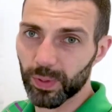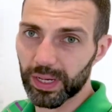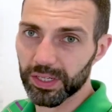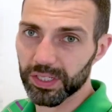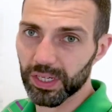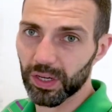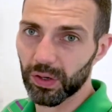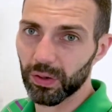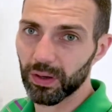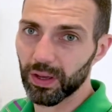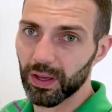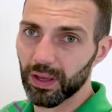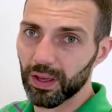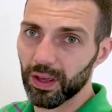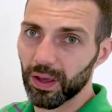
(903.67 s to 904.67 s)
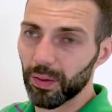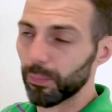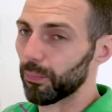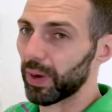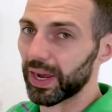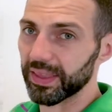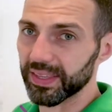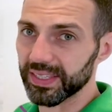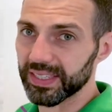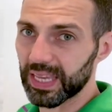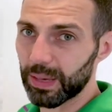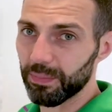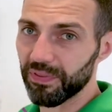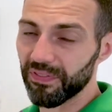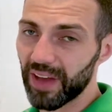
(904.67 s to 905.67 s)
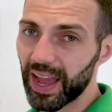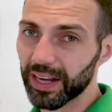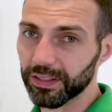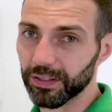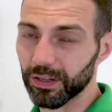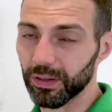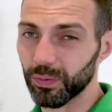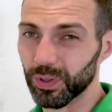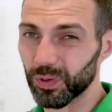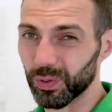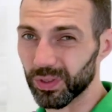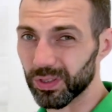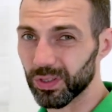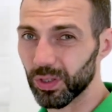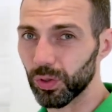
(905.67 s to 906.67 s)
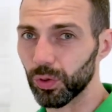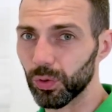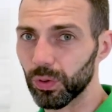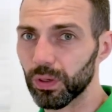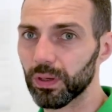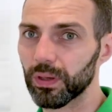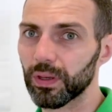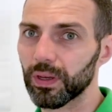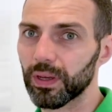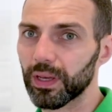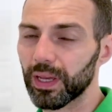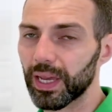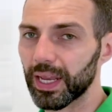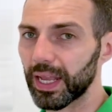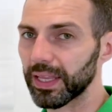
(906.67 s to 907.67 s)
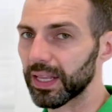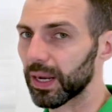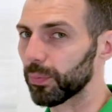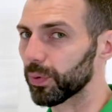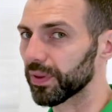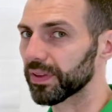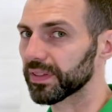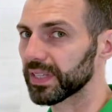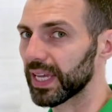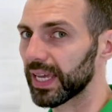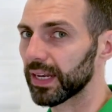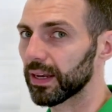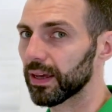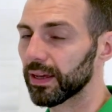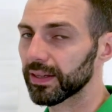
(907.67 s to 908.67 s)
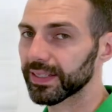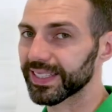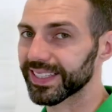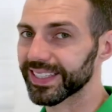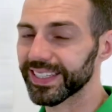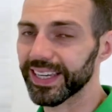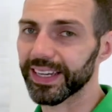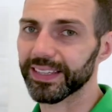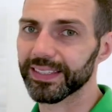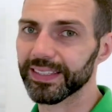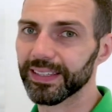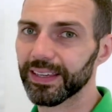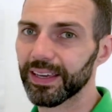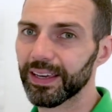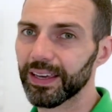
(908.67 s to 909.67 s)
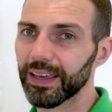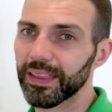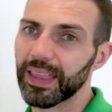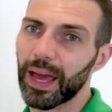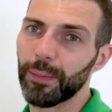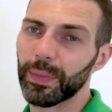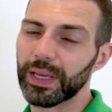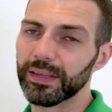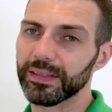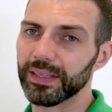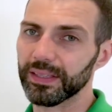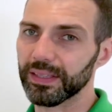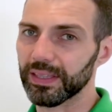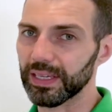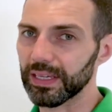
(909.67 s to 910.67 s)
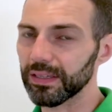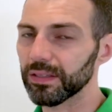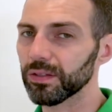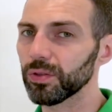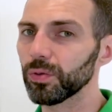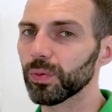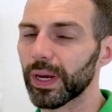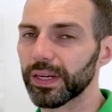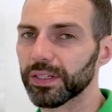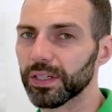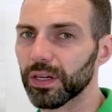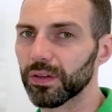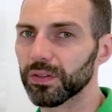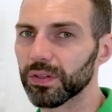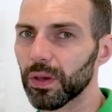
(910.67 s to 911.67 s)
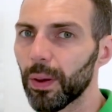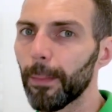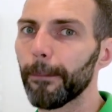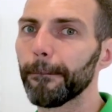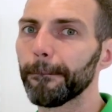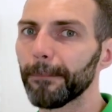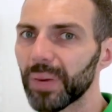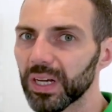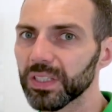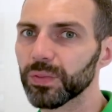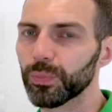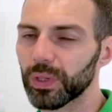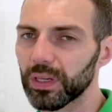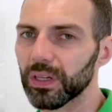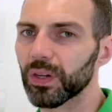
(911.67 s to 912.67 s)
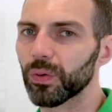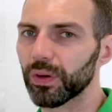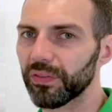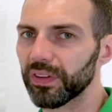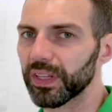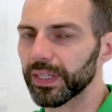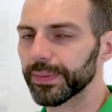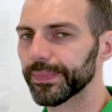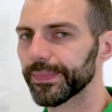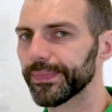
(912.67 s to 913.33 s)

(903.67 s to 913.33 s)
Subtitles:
ratio by the same factor, which was 2, and ended up with 10 to 6, that means that these two ratios must be equivalent.